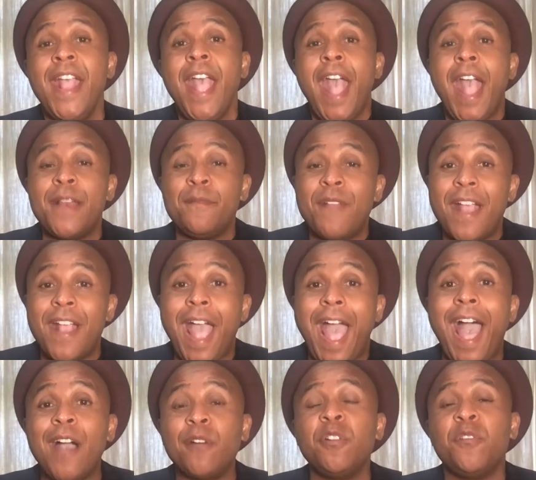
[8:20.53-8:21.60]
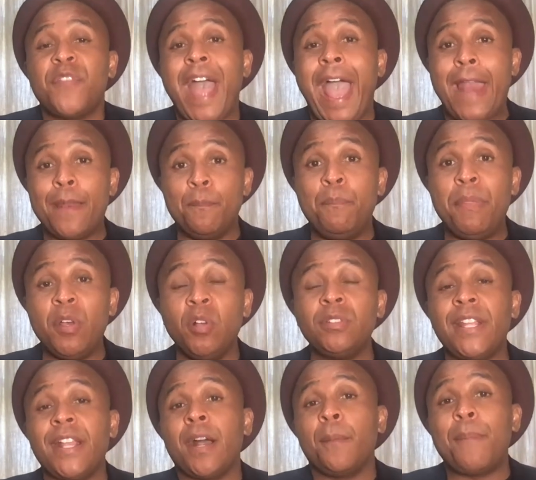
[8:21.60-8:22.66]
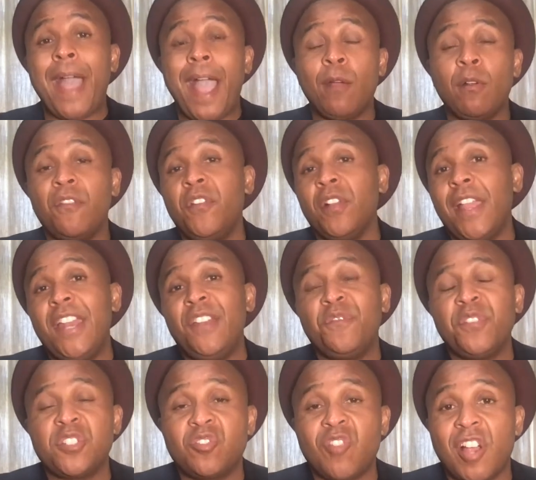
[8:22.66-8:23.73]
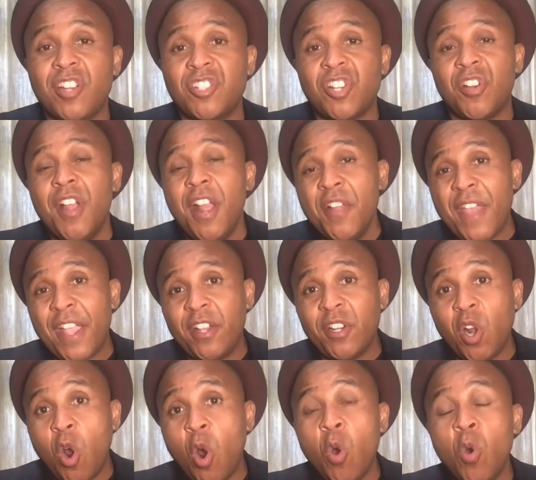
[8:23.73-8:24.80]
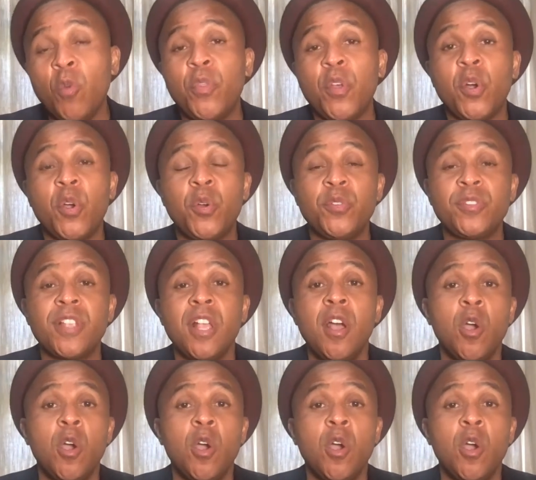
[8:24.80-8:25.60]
And out of that, building a powerful infrastructure that could hold those